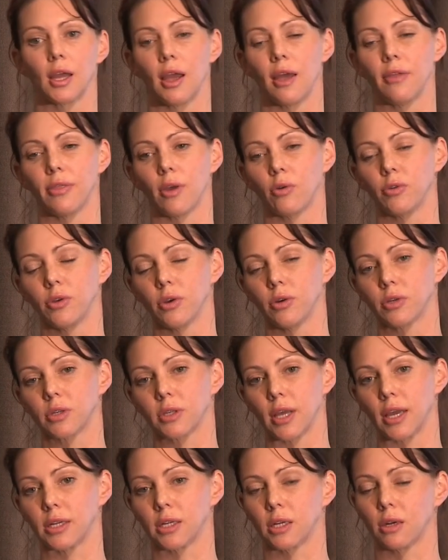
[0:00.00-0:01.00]
and they'll use
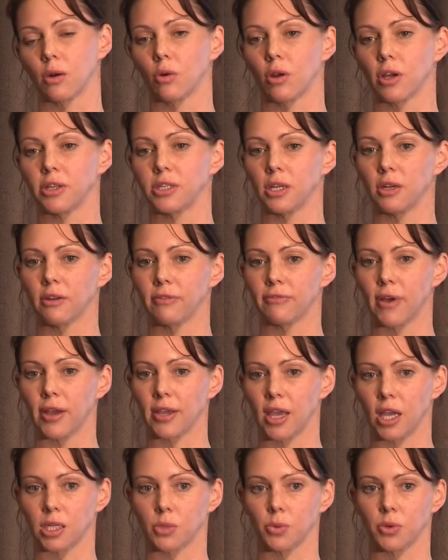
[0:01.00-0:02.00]
that and will identify
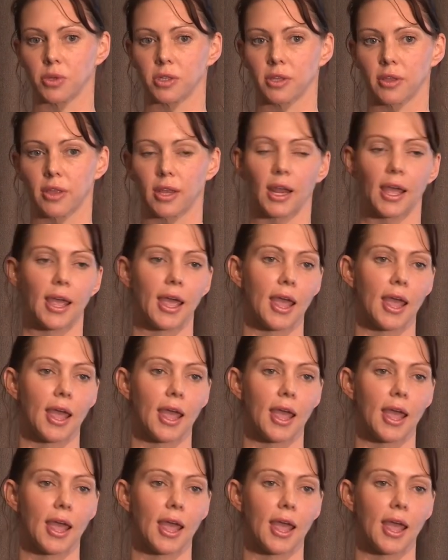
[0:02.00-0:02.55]
catchments that are